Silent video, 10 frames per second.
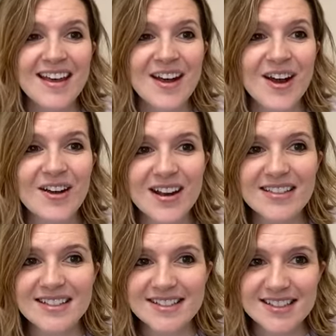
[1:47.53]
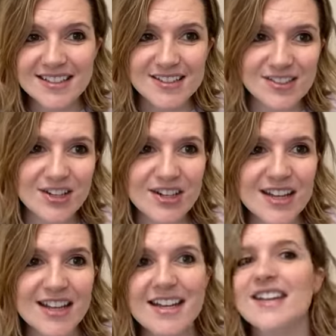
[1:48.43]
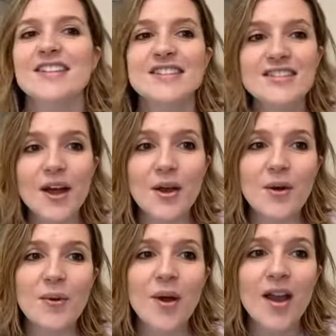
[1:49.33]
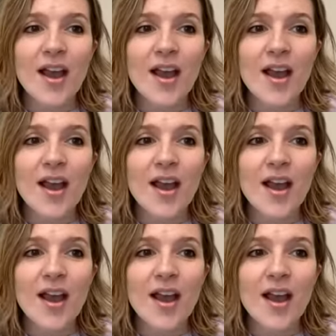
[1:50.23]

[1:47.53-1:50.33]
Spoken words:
All right, let's get started. So